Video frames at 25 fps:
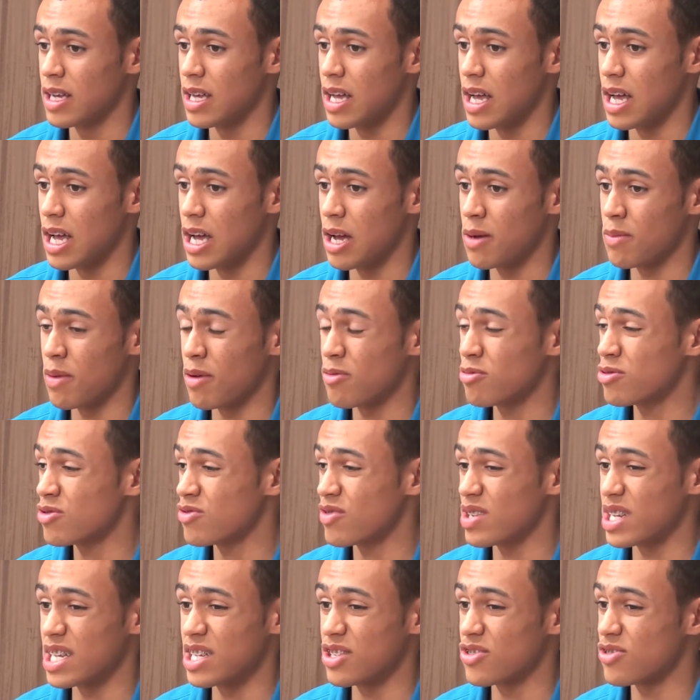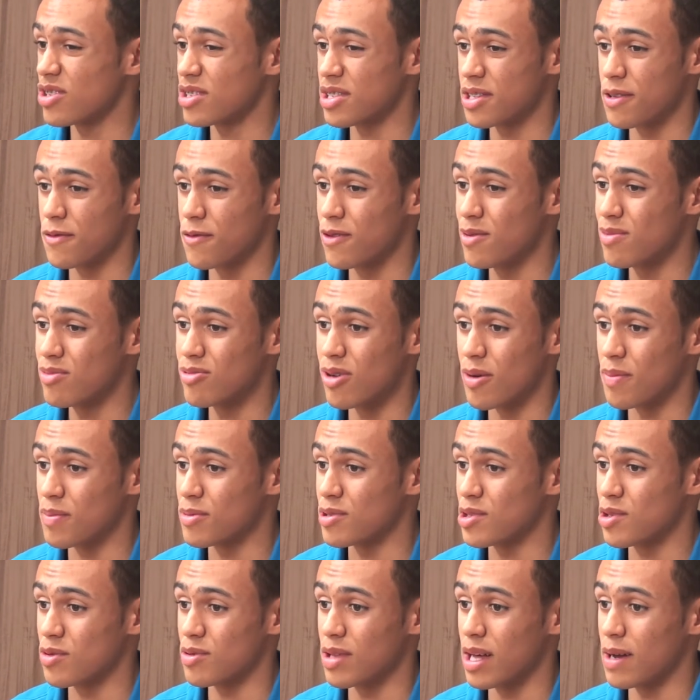I wasn't really interested in football
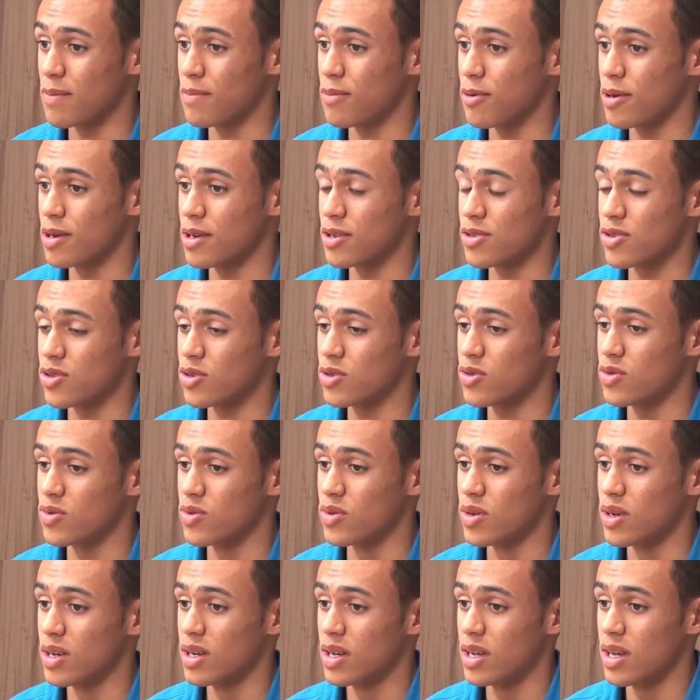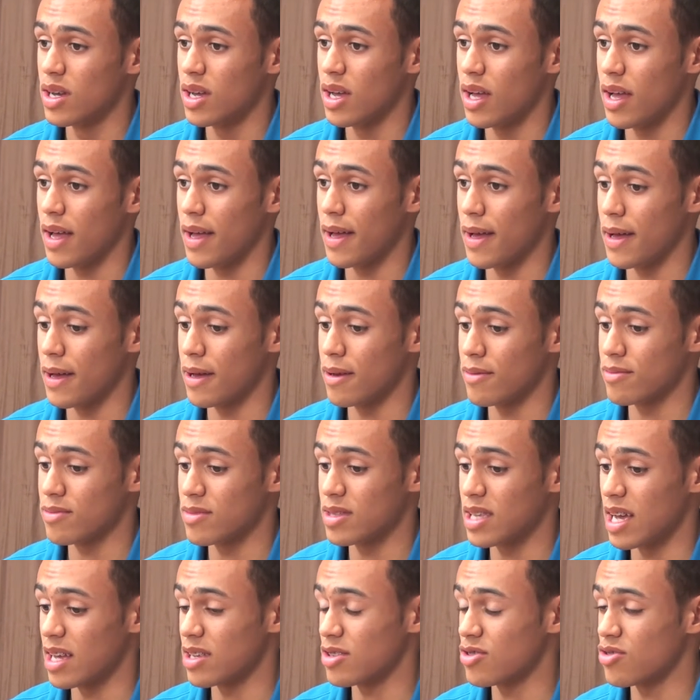until that point at all.
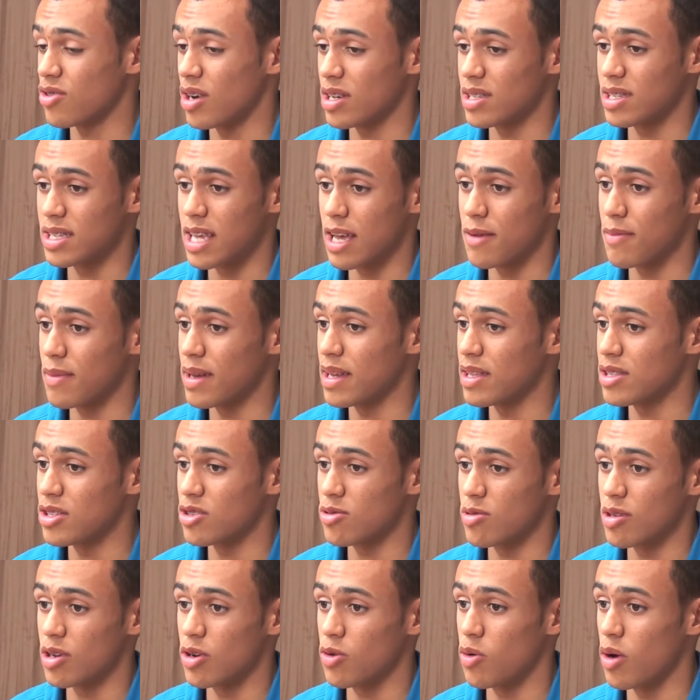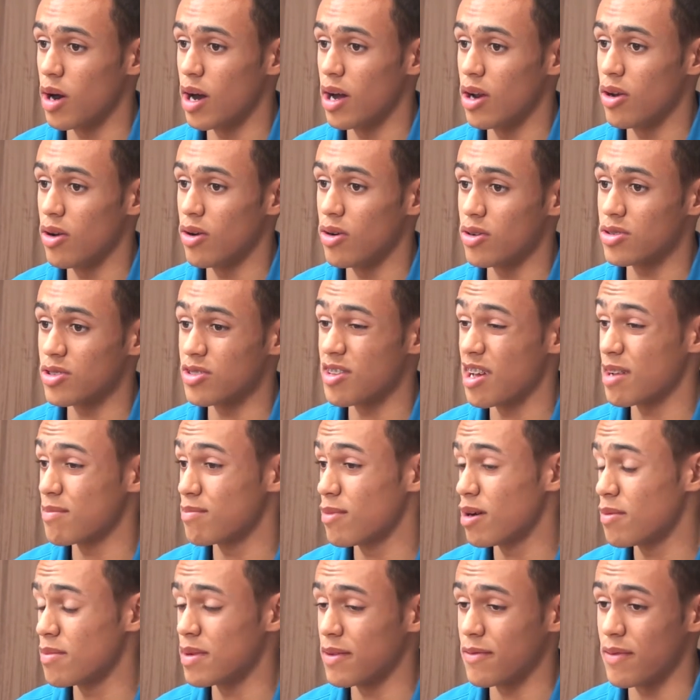Dad tried to get me into it quite a lot, same
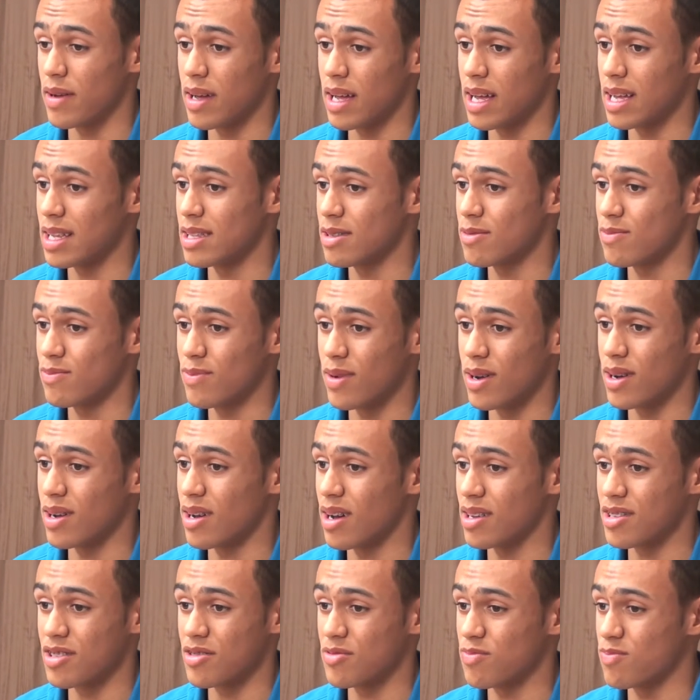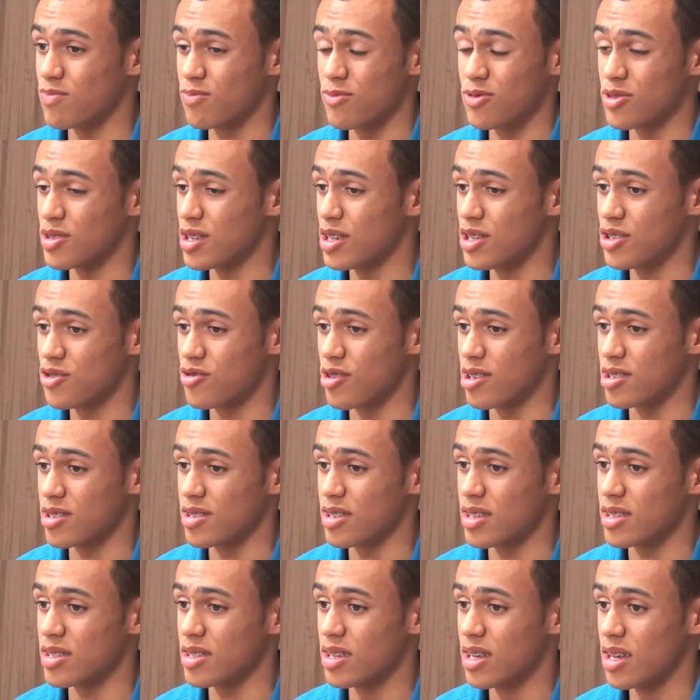mum, but I just wasn't interested.